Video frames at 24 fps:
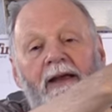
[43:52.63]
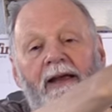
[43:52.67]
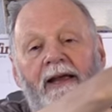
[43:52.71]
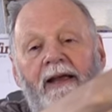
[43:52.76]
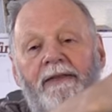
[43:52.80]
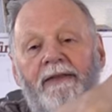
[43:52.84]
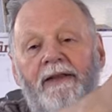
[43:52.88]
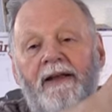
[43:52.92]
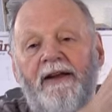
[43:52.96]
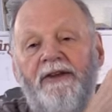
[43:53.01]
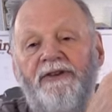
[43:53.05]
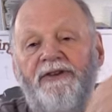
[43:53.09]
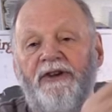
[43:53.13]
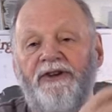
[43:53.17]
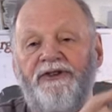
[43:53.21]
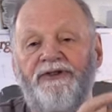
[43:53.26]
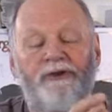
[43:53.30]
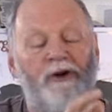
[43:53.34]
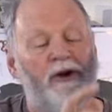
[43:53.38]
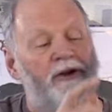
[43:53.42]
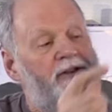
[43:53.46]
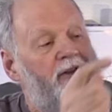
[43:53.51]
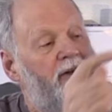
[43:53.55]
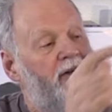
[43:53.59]
and then as I
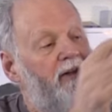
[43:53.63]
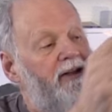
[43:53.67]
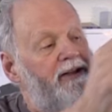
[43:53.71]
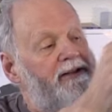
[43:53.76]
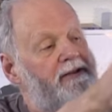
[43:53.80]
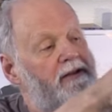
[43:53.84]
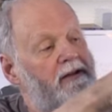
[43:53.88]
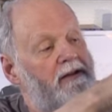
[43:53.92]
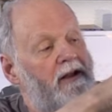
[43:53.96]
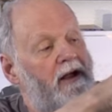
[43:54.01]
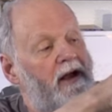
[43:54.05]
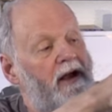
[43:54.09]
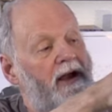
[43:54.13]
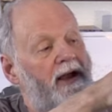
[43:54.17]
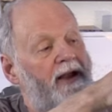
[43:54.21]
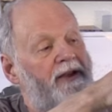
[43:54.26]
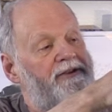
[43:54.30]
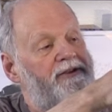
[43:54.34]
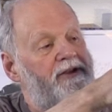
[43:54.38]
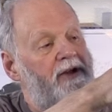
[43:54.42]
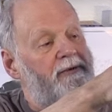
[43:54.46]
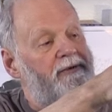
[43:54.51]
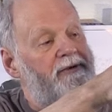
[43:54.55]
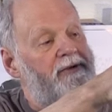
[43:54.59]
started to lead the
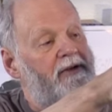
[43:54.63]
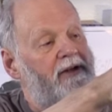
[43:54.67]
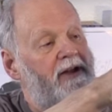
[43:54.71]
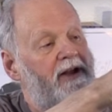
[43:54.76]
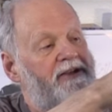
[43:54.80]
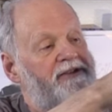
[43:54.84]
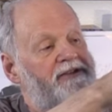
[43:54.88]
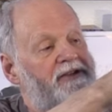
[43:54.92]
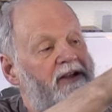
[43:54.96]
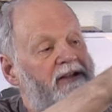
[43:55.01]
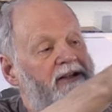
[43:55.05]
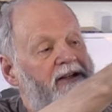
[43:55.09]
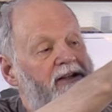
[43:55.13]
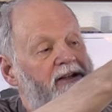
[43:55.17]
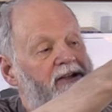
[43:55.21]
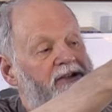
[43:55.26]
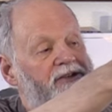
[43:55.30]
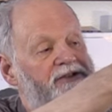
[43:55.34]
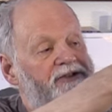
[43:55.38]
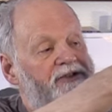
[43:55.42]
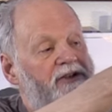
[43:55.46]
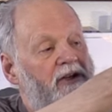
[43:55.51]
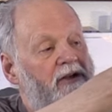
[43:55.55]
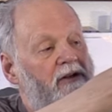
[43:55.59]
lines, I realized I needed a
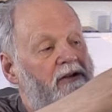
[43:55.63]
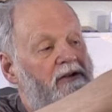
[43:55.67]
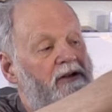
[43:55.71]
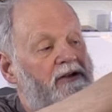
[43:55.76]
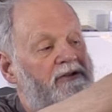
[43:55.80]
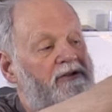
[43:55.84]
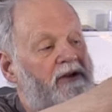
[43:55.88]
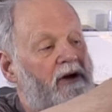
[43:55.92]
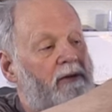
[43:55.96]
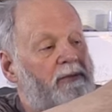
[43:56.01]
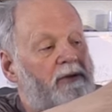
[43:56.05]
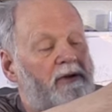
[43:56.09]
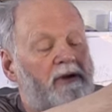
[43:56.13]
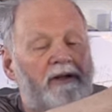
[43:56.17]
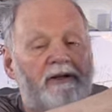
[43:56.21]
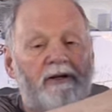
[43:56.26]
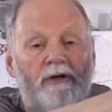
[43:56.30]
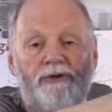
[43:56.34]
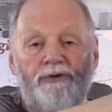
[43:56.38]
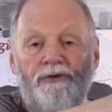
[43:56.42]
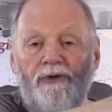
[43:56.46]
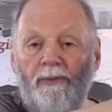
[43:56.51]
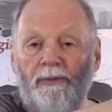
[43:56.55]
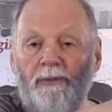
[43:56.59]
single, a double, and
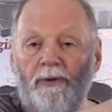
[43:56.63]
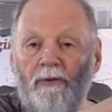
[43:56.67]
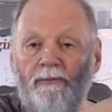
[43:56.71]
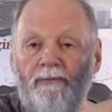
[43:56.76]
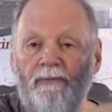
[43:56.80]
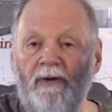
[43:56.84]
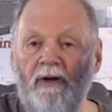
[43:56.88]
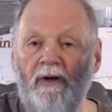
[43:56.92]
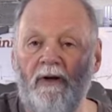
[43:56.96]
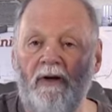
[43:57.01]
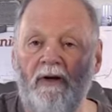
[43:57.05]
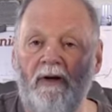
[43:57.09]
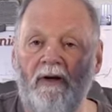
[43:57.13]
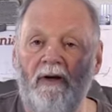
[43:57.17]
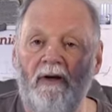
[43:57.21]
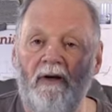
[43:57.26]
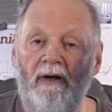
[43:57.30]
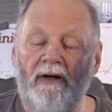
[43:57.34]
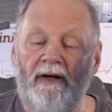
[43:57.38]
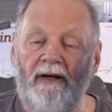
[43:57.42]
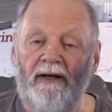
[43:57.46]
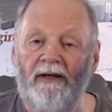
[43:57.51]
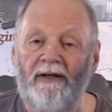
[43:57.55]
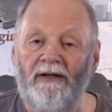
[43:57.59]
a triple.
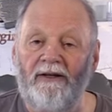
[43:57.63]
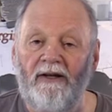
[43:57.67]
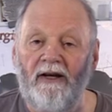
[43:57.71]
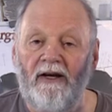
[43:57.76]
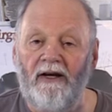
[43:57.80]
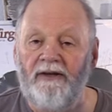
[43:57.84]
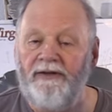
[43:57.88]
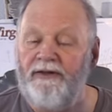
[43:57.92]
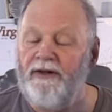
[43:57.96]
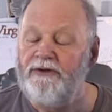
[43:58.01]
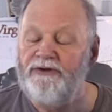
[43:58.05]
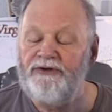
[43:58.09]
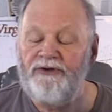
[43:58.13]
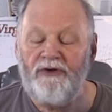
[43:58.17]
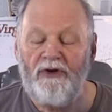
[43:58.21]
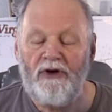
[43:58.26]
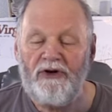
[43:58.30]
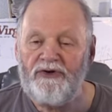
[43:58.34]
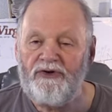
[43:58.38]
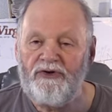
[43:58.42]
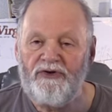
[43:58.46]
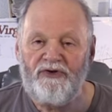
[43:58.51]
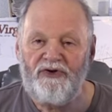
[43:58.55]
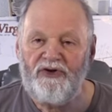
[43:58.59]
And uh, the
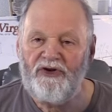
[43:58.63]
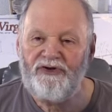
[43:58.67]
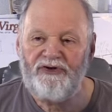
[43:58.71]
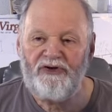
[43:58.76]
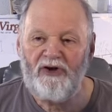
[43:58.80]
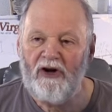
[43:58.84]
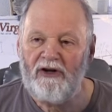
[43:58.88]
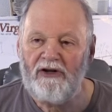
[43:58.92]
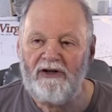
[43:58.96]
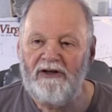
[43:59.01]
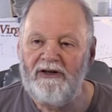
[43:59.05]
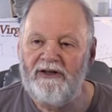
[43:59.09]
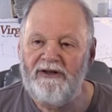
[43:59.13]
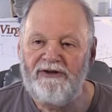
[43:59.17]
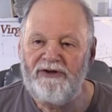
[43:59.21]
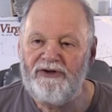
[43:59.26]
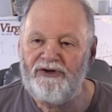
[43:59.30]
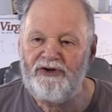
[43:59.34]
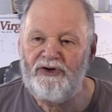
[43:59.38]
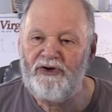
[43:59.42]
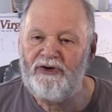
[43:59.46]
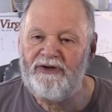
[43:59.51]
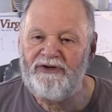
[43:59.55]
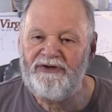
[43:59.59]
instructions just aren't clear
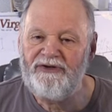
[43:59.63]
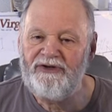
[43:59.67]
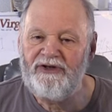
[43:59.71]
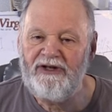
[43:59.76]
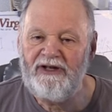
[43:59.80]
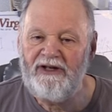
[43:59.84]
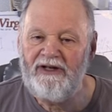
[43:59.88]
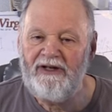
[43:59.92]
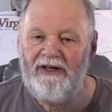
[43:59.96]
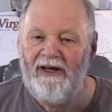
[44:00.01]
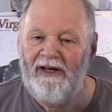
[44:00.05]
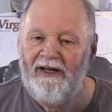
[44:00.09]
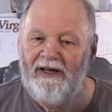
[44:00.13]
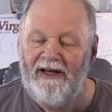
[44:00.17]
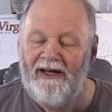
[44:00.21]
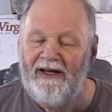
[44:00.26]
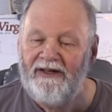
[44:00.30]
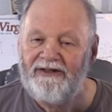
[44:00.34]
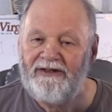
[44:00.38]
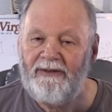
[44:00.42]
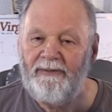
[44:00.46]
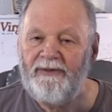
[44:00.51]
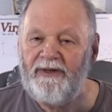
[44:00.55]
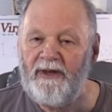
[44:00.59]
as you can see.
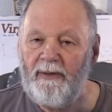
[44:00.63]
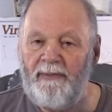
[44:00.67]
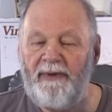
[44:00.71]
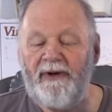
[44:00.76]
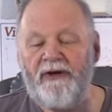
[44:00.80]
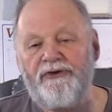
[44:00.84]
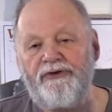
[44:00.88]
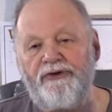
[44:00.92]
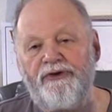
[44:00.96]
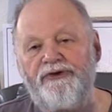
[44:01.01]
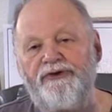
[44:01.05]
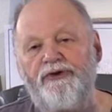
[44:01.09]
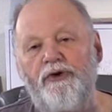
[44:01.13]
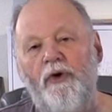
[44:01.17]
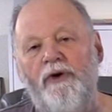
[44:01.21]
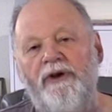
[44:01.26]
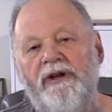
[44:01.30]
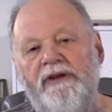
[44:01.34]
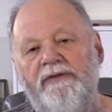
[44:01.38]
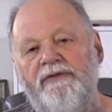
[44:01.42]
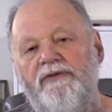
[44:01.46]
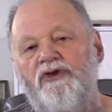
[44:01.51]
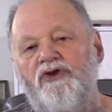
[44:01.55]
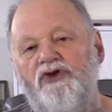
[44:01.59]
Some of the pictures don't
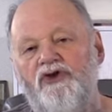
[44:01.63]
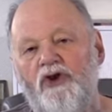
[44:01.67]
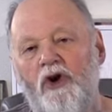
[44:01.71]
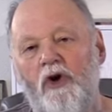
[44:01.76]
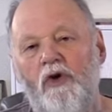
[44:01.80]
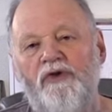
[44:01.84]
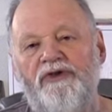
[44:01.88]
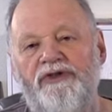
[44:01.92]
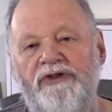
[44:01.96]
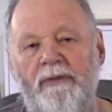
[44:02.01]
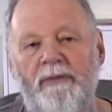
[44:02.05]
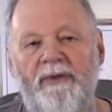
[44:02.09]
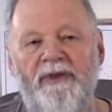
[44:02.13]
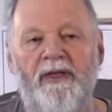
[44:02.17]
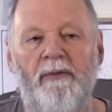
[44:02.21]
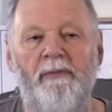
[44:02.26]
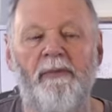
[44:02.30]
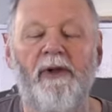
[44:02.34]
even show some of the